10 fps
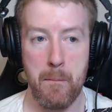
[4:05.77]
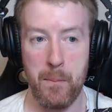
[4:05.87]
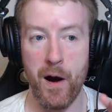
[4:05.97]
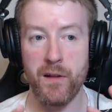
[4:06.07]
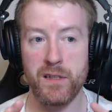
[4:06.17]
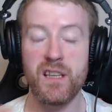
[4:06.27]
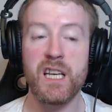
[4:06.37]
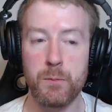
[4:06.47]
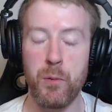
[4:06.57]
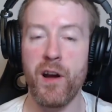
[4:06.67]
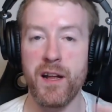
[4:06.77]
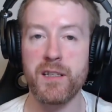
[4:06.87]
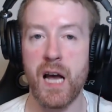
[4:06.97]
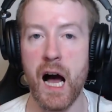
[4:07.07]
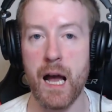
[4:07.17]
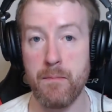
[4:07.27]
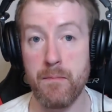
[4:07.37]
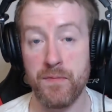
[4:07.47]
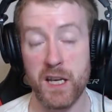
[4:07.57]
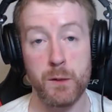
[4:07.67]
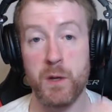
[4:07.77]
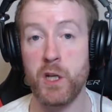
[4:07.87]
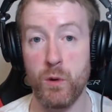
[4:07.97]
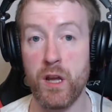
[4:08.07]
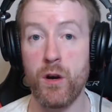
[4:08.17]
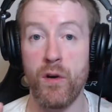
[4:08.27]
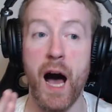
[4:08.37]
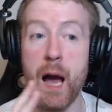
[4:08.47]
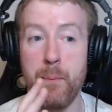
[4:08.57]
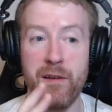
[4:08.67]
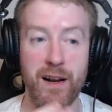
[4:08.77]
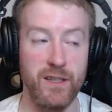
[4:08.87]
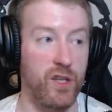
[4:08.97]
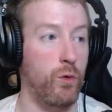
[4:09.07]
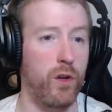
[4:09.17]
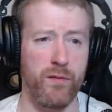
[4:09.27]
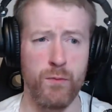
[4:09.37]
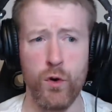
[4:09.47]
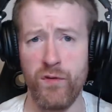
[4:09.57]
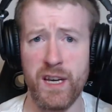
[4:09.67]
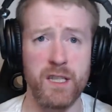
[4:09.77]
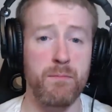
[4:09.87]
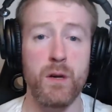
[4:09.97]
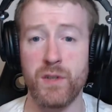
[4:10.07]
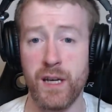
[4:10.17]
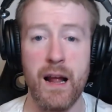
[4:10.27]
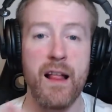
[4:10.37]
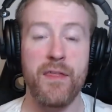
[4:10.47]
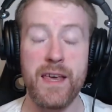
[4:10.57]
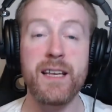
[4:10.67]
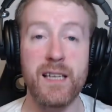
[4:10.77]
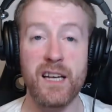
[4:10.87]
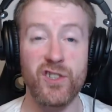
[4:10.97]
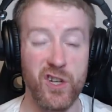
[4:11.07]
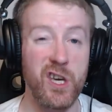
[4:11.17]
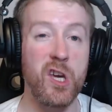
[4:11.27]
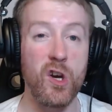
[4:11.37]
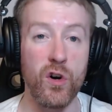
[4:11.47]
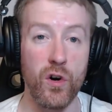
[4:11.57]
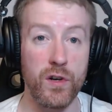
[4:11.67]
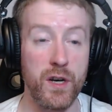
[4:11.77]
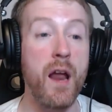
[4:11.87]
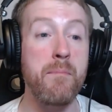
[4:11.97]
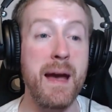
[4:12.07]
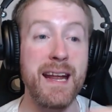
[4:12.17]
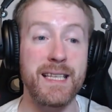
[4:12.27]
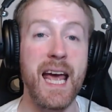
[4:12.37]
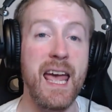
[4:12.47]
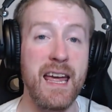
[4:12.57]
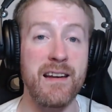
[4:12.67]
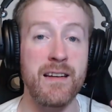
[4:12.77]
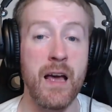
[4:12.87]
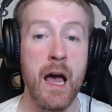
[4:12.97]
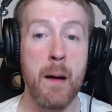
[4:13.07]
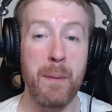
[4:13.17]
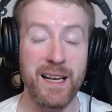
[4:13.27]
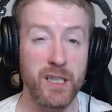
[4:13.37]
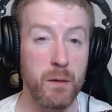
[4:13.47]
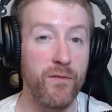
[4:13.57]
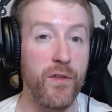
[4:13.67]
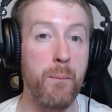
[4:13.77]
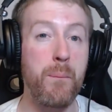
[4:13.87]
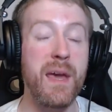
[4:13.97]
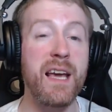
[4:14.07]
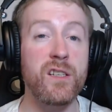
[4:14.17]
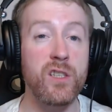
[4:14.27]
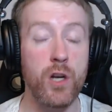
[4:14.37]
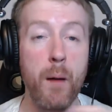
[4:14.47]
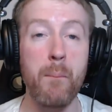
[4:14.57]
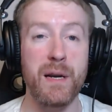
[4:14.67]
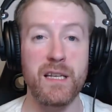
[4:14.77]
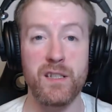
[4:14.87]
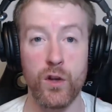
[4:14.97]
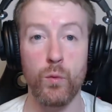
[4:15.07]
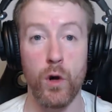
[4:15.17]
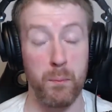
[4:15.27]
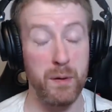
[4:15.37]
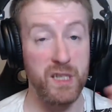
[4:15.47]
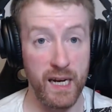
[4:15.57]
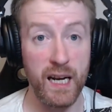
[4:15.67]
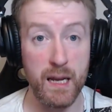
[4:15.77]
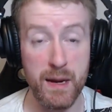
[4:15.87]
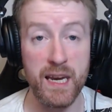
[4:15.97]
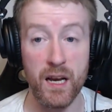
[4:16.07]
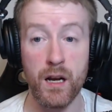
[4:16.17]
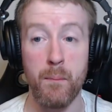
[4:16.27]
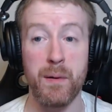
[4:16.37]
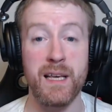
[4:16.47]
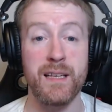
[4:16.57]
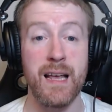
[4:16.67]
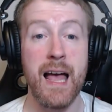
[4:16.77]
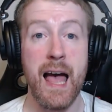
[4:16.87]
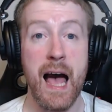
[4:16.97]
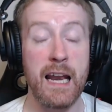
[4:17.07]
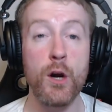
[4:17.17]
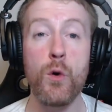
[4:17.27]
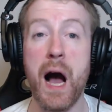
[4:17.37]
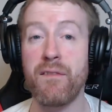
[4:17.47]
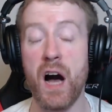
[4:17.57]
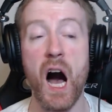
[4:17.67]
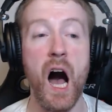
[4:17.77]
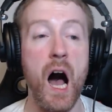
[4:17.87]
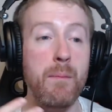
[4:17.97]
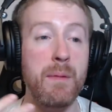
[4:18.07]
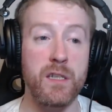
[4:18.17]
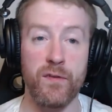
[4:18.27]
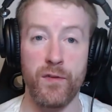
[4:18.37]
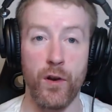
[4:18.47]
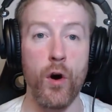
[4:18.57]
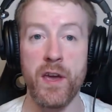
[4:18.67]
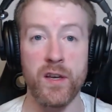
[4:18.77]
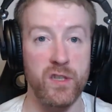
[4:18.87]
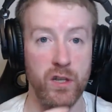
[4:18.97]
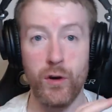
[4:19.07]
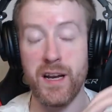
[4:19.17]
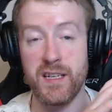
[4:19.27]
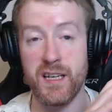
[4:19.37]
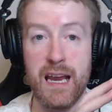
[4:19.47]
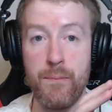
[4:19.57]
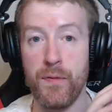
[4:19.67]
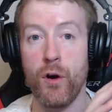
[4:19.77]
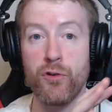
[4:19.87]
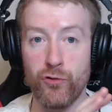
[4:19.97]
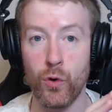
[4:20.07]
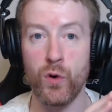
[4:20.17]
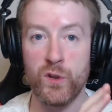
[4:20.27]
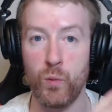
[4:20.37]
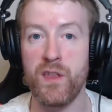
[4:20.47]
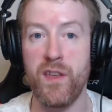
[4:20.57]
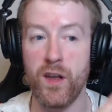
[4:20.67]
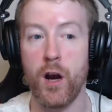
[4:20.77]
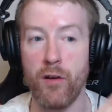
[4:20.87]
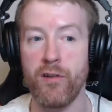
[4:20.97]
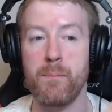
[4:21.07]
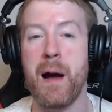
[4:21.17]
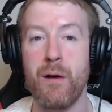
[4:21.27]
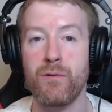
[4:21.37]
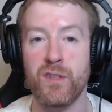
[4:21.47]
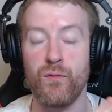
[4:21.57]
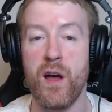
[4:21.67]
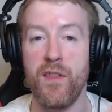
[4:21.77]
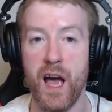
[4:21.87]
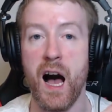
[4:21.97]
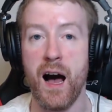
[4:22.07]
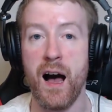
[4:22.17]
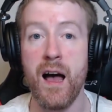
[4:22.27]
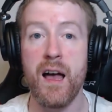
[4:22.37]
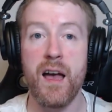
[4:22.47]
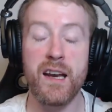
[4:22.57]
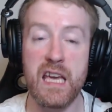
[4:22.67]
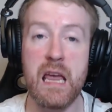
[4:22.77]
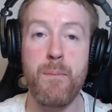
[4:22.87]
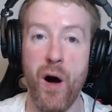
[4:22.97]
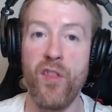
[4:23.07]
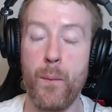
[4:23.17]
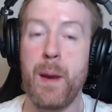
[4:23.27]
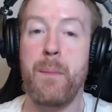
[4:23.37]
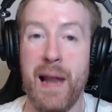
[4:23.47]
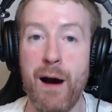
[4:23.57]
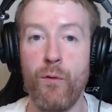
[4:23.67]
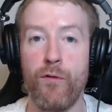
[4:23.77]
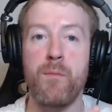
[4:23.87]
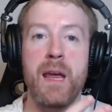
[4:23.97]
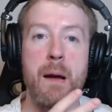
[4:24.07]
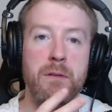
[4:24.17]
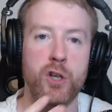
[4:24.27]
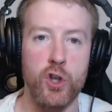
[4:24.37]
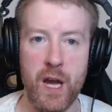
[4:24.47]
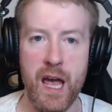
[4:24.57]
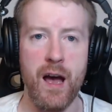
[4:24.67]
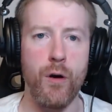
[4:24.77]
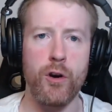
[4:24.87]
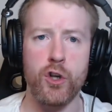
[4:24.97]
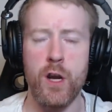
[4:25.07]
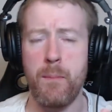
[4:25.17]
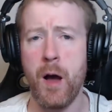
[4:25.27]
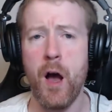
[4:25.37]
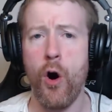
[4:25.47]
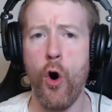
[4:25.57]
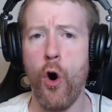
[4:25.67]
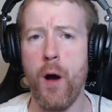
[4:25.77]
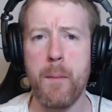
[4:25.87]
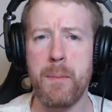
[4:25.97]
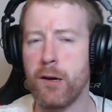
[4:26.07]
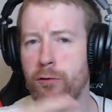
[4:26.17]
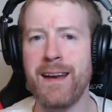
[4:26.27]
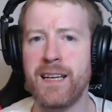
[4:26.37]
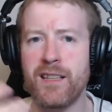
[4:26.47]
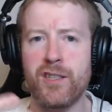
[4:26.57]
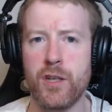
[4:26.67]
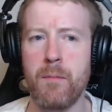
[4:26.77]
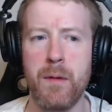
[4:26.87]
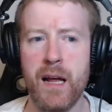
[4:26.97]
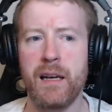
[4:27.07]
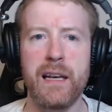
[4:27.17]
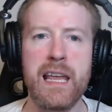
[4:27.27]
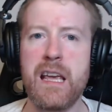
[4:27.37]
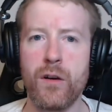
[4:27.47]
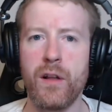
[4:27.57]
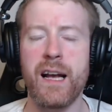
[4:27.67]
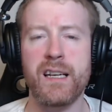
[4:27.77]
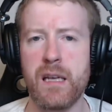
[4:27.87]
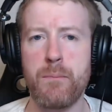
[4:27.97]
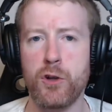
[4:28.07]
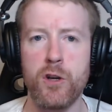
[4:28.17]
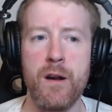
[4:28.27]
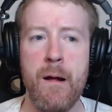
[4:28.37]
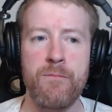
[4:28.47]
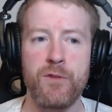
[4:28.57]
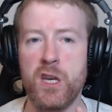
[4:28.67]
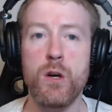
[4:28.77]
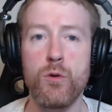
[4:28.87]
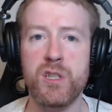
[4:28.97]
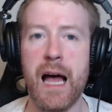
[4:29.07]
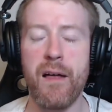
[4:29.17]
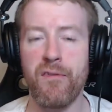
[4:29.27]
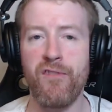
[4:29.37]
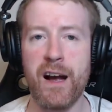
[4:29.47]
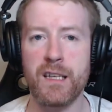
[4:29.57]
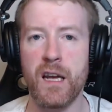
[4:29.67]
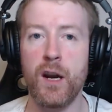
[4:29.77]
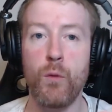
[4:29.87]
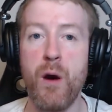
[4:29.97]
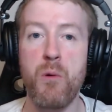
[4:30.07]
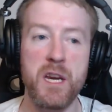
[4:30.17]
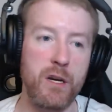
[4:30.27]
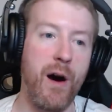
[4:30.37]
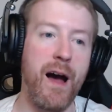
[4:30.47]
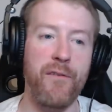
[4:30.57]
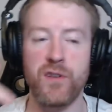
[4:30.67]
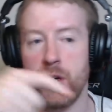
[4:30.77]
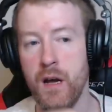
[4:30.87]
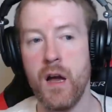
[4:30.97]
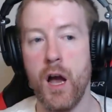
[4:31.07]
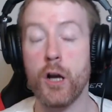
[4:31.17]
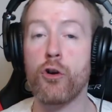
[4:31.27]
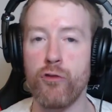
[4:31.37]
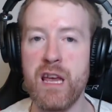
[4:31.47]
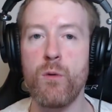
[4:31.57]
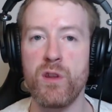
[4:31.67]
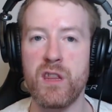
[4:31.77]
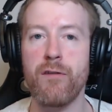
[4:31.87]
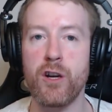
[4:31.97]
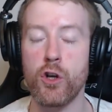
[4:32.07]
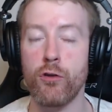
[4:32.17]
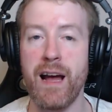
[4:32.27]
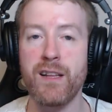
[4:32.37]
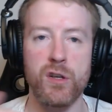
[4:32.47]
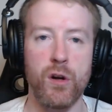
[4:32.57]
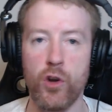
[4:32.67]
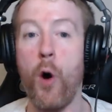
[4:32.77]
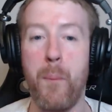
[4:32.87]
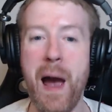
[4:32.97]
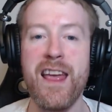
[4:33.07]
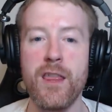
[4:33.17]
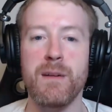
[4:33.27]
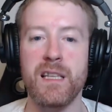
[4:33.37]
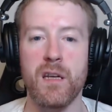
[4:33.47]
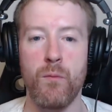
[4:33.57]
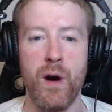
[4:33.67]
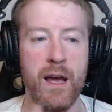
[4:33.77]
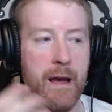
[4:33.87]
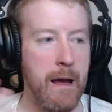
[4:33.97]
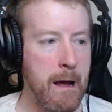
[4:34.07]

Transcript: But to this point in time, especially when you go into IP rights in the world of movies and music, these are secured and maintained by some of the biggest companies in the world, particularly media companies, and who have armies of lawyers looking to keep those rules within the current bounds of where they are and keep other people out from being able to share ownership or be granted some legal exception to use that factor in a way where you don't have to agree with the original rights holder or pay them in some way.